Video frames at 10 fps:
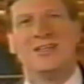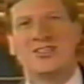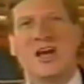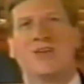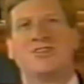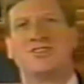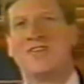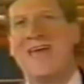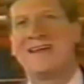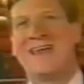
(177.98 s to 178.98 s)
Sergeant
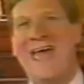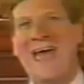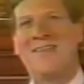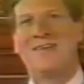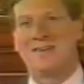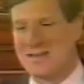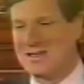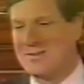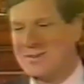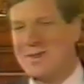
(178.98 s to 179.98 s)
Scanlon had
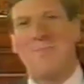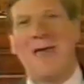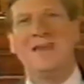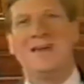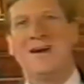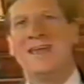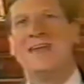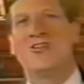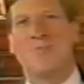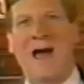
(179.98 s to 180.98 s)
the pen gun
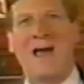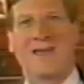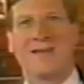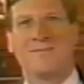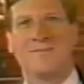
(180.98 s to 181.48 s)
in his pocket.